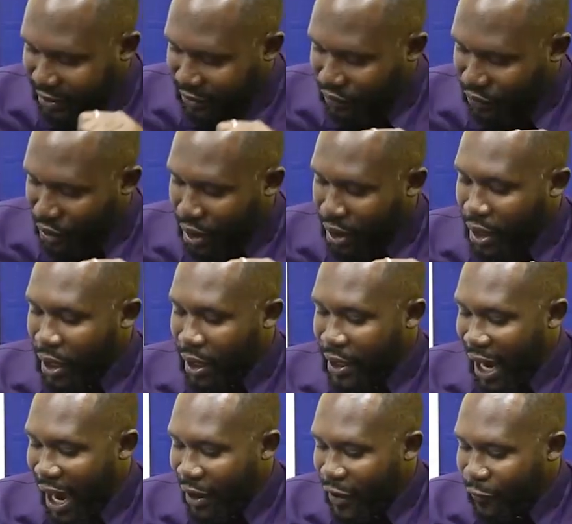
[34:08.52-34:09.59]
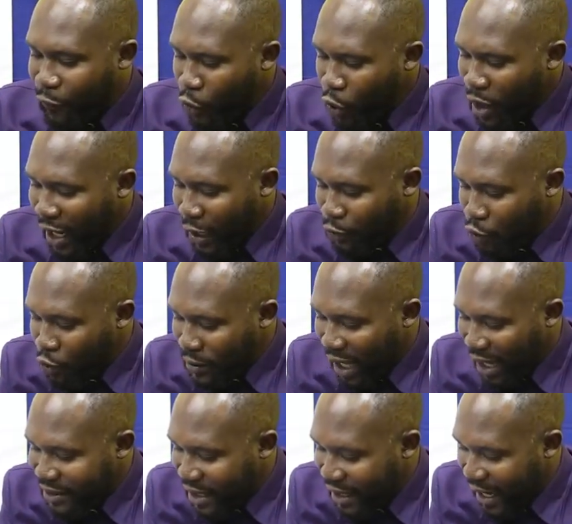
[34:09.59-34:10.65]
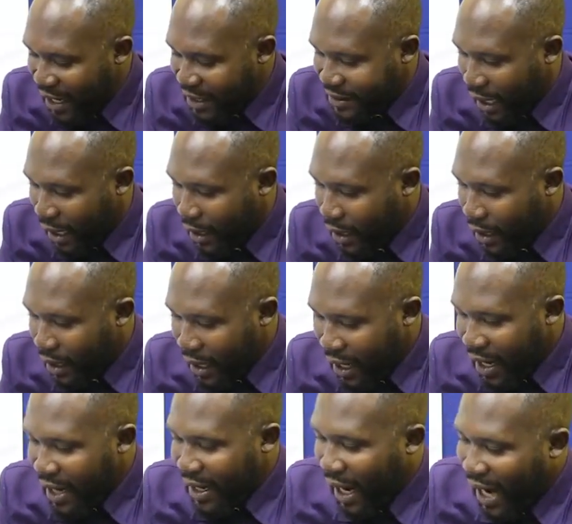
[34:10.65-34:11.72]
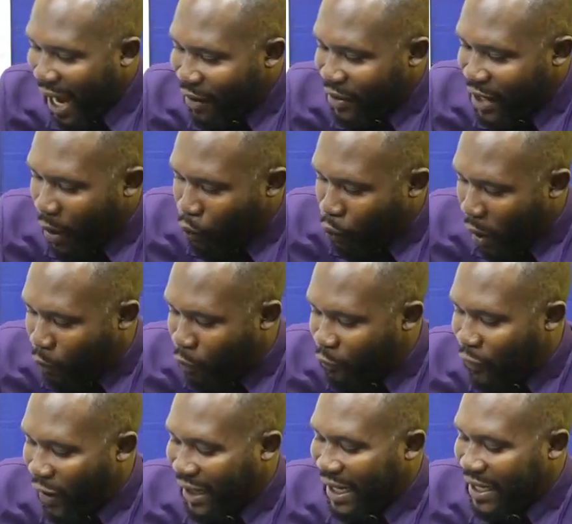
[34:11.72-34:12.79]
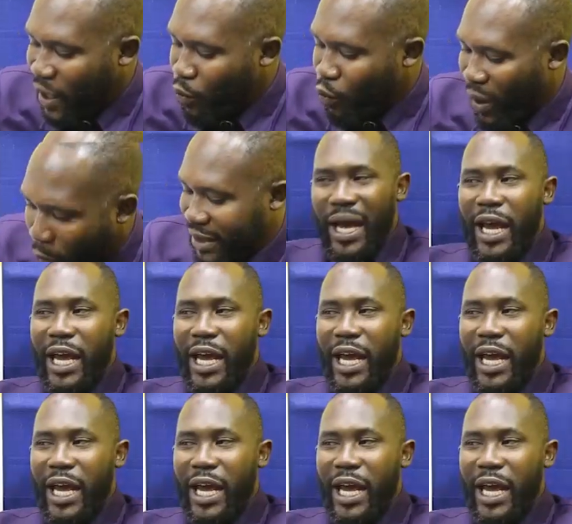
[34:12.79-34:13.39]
Yes. Now, if you look at 2008, Nana Dankwa Akufo-Addo didn't win.